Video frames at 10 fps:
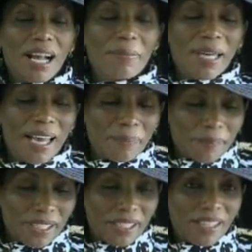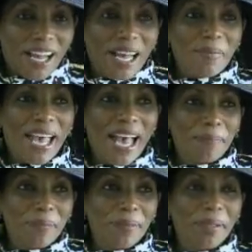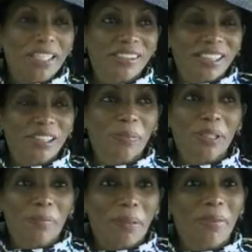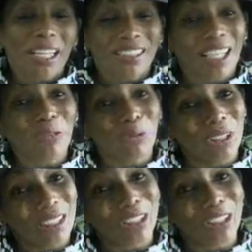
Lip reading: I'm happy. I'm happy because I speak my mind and I really